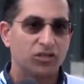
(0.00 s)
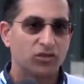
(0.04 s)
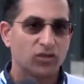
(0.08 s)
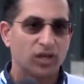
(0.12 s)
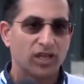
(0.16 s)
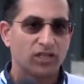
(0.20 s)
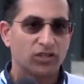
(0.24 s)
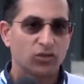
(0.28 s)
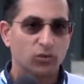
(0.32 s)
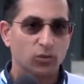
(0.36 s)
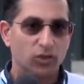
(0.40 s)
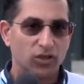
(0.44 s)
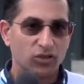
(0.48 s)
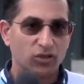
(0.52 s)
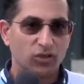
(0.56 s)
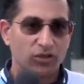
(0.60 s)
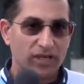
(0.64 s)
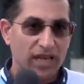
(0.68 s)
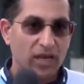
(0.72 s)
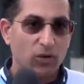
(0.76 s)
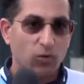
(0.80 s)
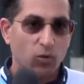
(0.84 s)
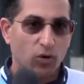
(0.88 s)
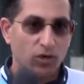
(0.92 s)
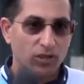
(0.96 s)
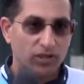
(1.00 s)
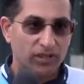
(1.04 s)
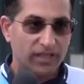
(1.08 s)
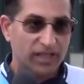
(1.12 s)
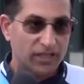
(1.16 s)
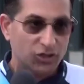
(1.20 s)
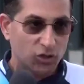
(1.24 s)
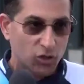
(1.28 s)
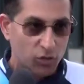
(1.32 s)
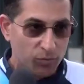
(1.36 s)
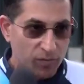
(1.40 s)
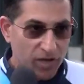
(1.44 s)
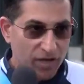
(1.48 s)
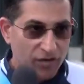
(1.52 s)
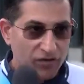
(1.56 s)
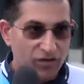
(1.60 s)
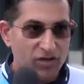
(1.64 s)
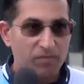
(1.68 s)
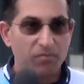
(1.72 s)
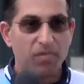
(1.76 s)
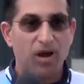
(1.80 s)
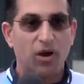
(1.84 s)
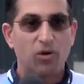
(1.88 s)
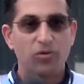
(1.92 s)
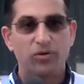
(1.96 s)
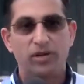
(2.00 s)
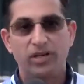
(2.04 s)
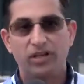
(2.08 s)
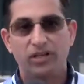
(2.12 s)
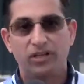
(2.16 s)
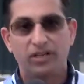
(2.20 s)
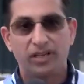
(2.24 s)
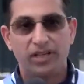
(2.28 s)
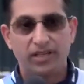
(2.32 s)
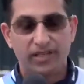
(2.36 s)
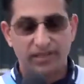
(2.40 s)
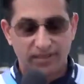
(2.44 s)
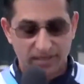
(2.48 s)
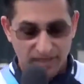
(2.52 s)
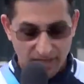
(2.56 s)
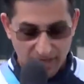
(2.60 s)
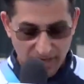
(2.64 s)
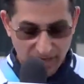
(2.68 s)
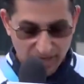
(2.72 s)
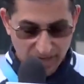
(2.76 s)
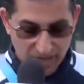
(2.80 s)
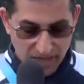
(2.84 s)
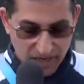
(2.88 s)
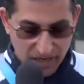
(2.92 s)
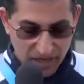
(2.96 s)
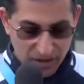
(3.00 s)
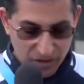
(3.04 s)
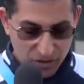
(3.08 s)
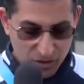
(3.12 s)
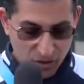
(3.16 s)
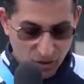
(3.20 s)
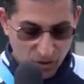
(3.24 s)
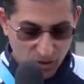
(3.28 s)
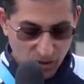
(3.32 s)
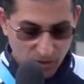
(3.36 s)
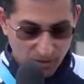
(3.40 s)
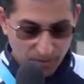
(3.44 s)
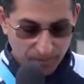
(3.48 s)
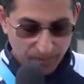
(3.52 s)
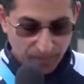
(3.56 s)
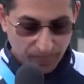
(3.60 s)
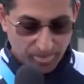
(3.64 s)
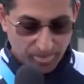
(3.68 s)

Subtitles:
So as soon as you take water, there's going to be a rebound increase in your